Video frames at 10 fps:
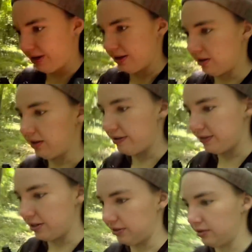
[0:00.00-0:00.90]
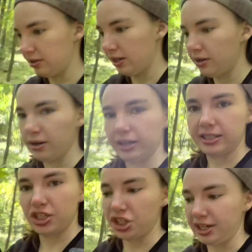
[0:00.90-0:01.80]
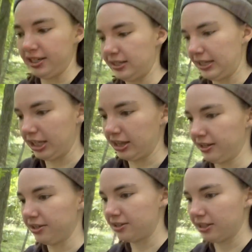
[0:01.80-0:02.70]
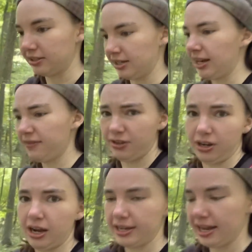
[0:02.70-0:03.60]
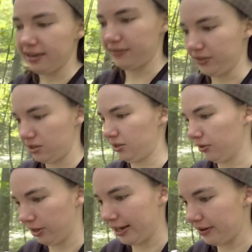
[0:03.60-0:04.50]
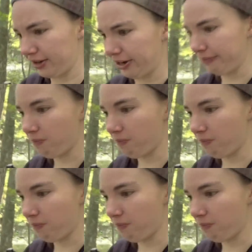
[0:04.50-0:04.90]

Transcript: at 11 on such a nice day like this. It's not even hot yet. It feels so good out here.